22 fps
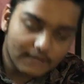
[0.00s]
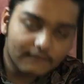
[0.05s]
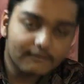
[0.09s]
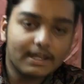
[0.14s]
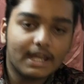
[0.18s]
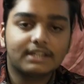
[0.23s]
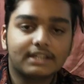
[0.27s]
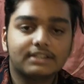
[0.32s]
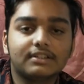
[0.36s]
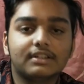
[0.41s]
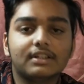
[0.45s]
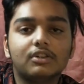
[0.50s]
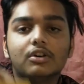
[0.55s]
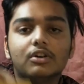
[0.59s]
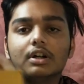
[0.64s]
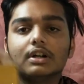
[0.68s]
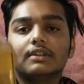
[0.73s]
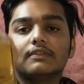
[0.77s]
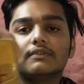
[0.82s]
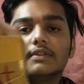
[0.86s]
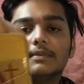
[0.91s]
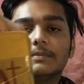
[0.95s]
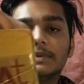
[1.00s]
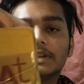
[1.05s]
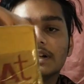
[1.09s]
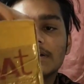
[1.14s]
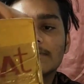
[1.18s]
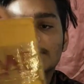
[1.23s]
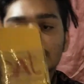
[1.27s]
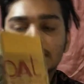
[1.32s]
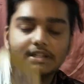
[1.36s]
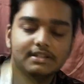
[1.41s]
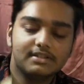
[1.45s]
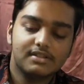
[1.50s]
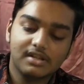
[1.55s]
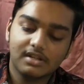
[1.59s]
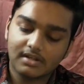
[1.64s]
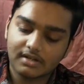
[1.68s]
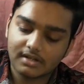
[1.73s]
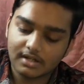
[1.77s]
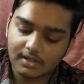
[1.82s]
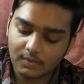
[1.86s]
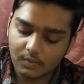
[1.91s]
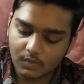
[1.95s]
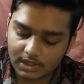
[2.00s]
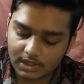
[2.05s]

We actually got it from the company Generic